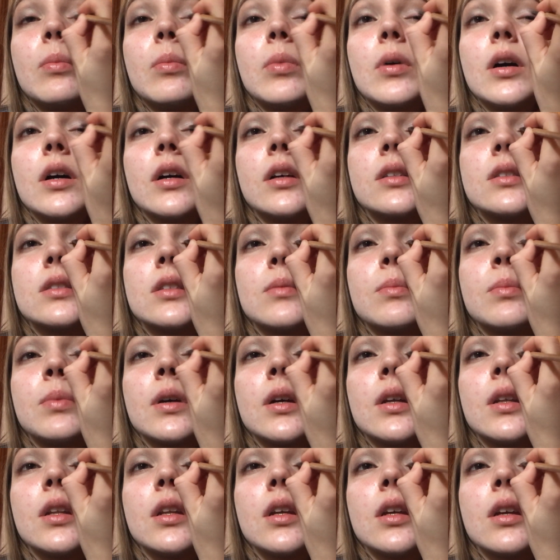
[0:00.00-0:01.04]
but
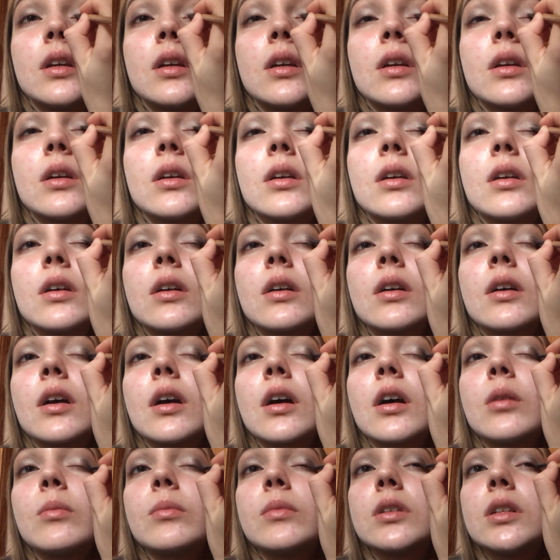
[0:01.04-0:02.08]
depending
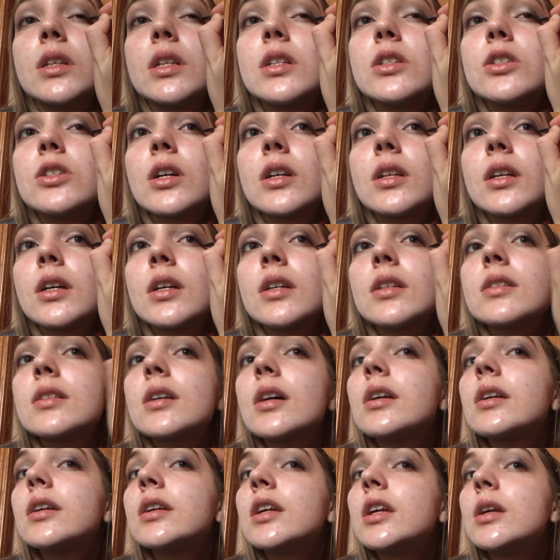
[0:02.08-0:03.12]
how many gen eds
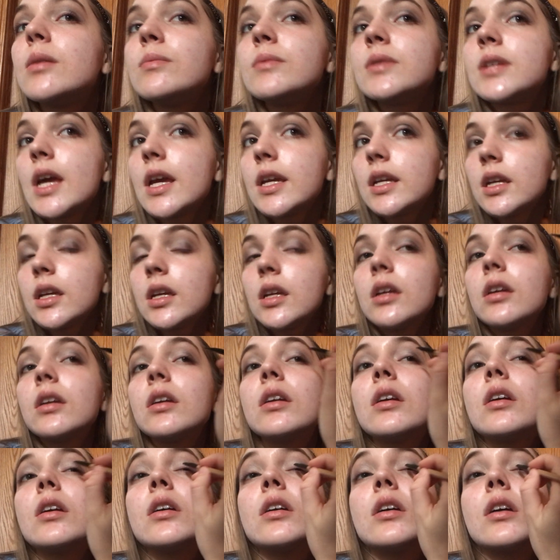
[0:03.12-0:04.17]
I keep
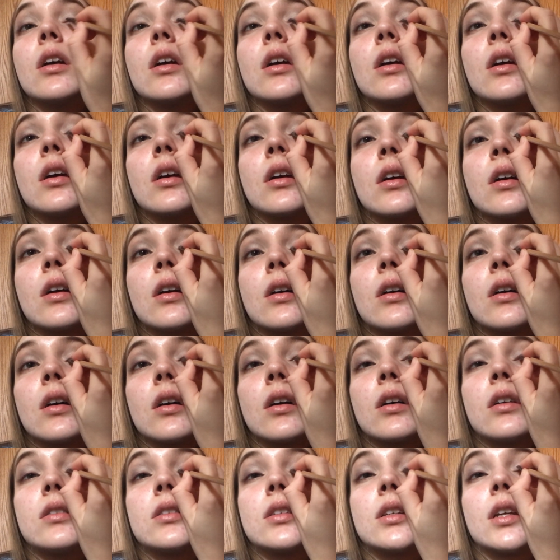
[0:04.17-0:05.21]
taking
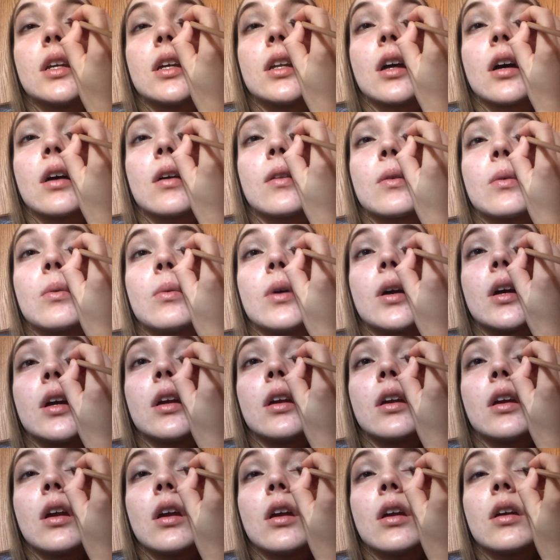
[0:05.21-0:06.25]
to get out of the
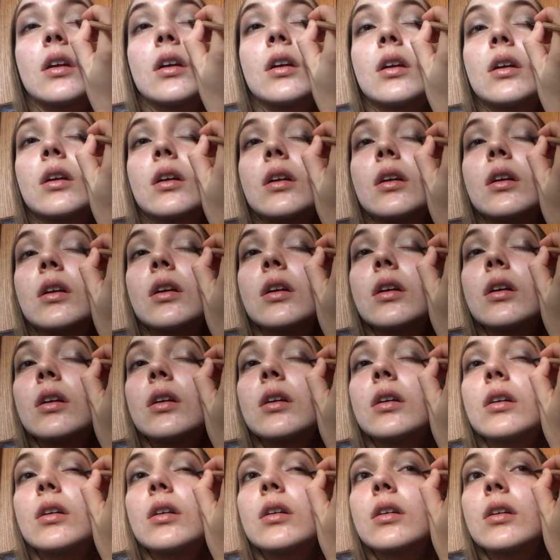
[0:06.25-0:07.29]
way,
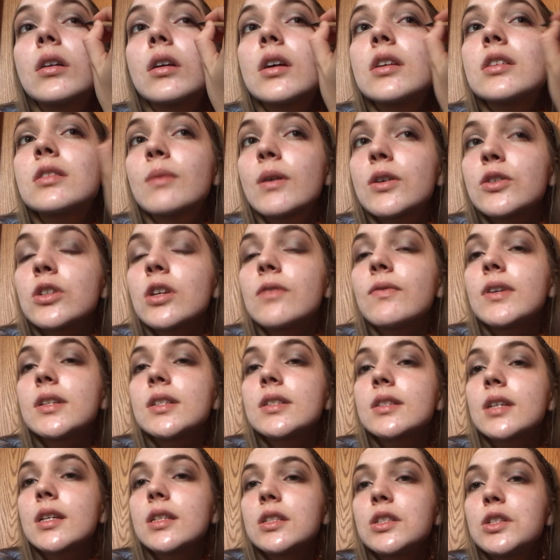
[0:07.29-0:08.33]
especially if I
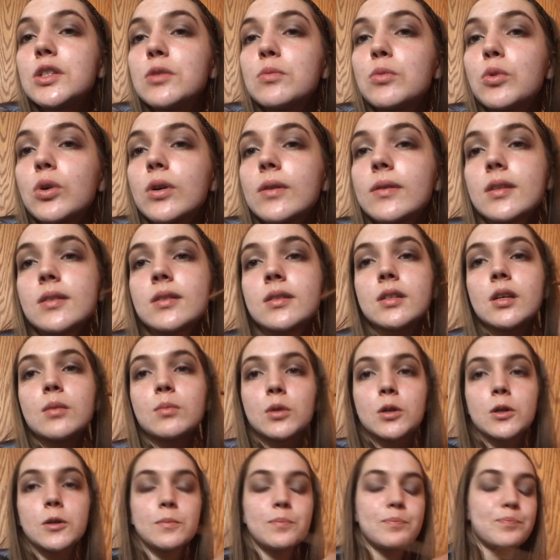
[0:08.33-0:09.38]
decide to do more in the
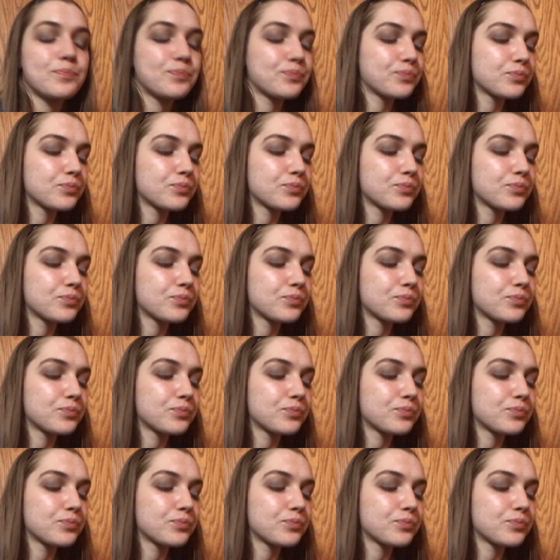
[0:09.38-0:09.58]
summer,